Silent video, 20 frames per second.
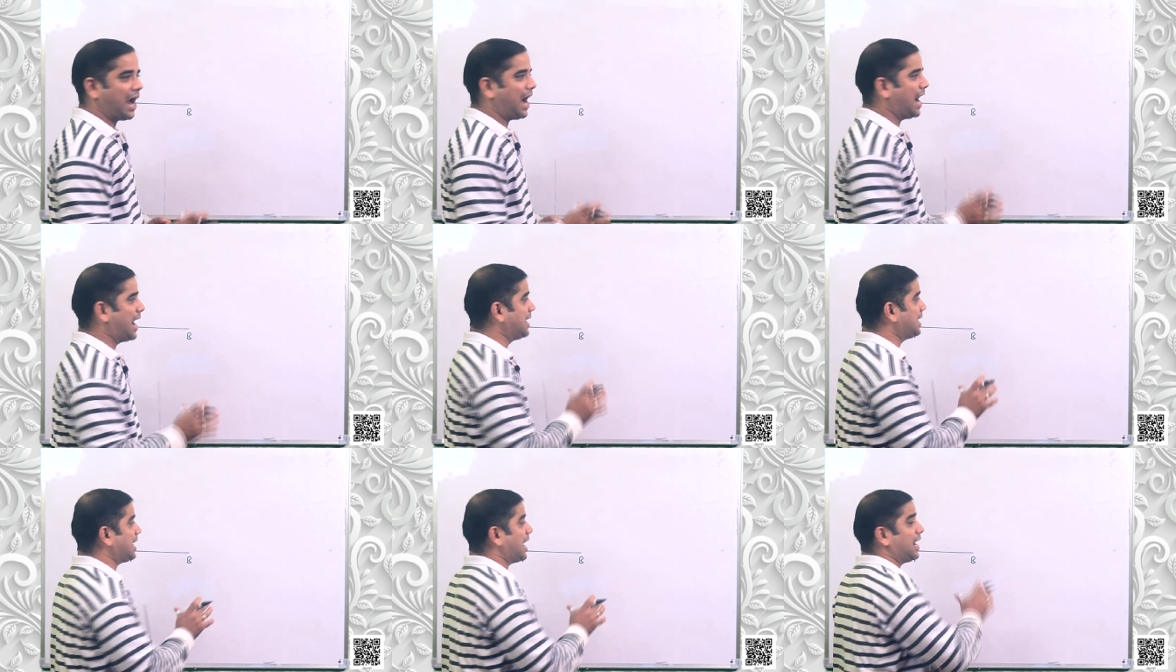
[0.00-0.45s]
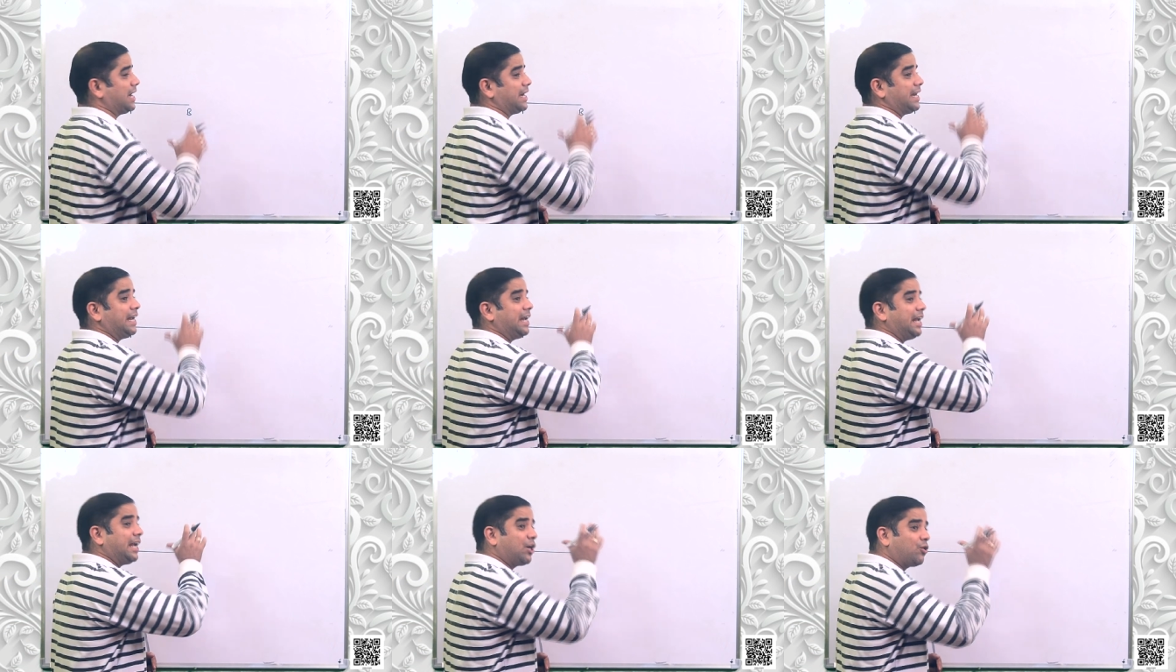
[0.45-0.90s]
and an
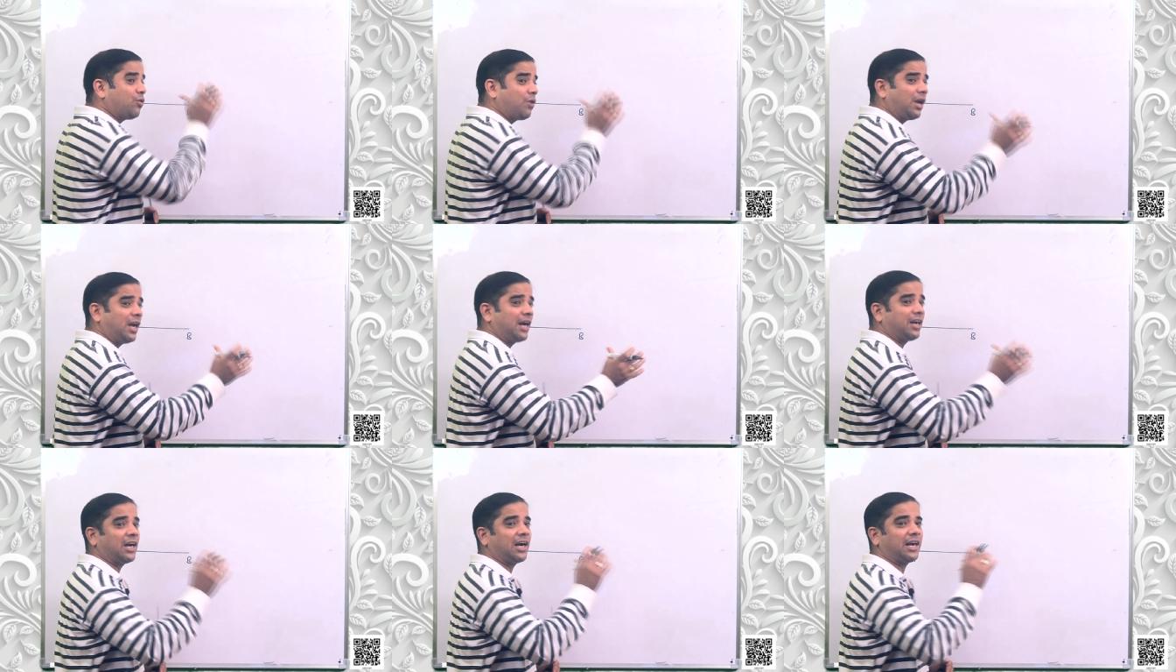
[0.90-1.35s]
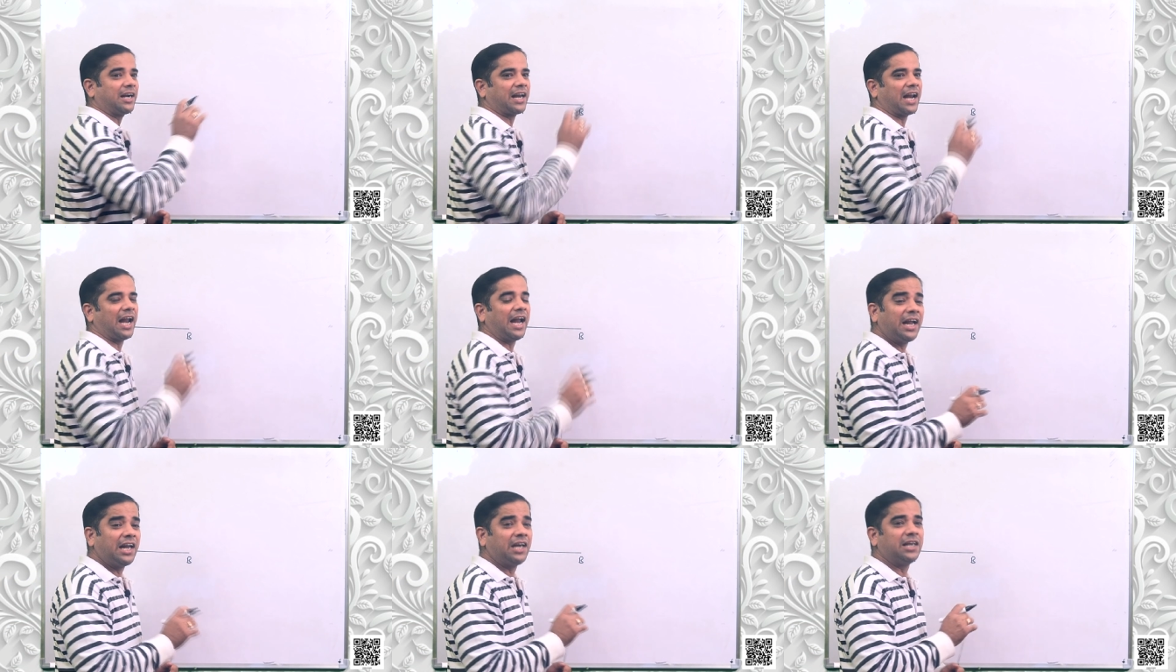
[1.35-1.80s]
equilateral
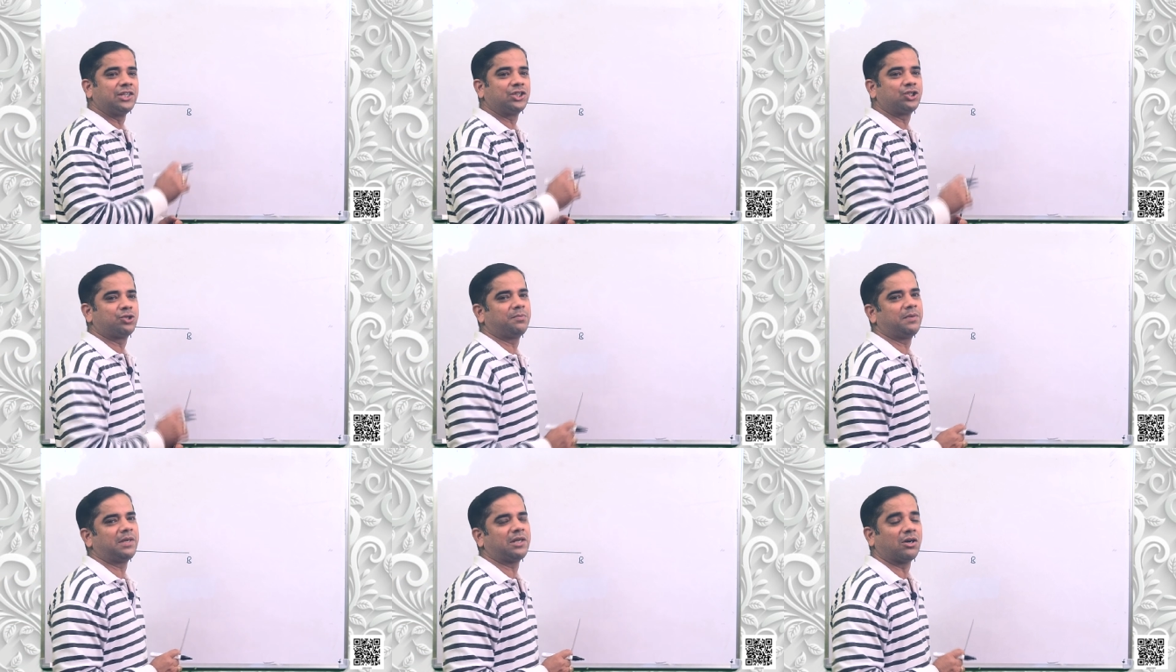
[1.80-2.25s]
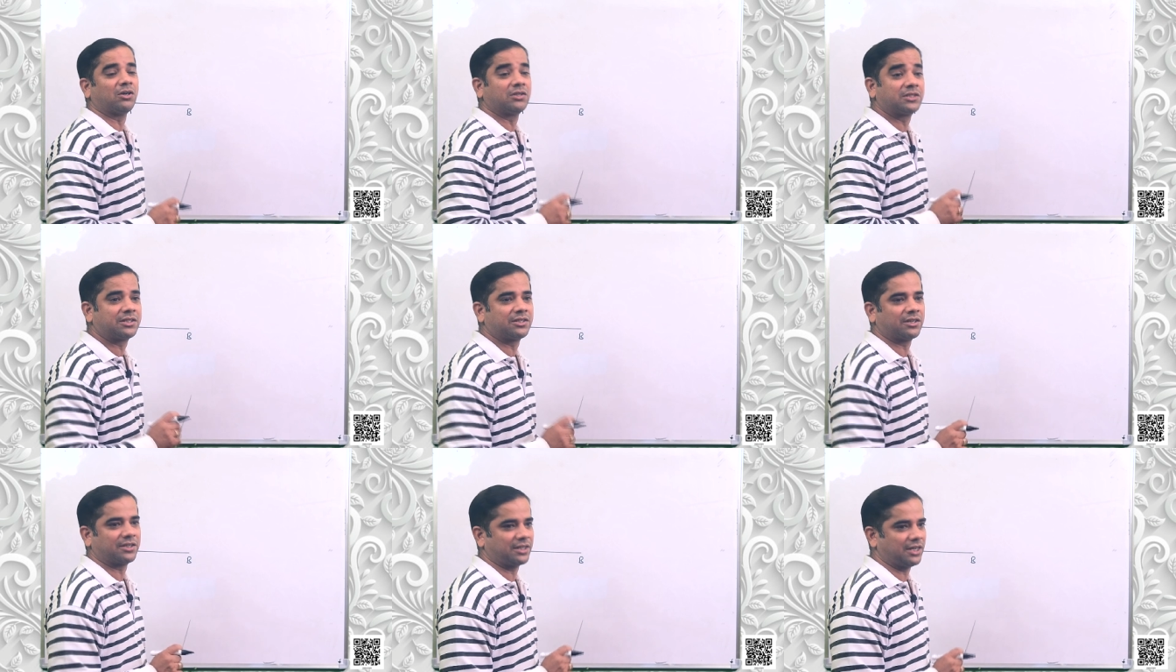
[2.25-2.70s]
triangle is to be
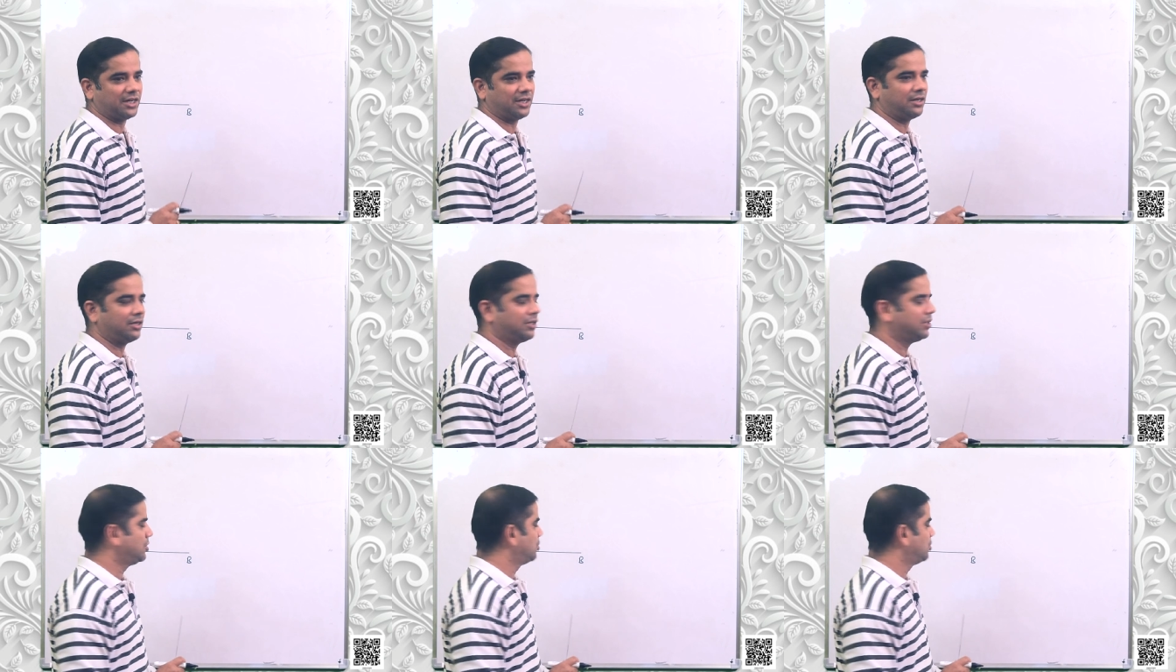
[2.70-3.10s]
constructed.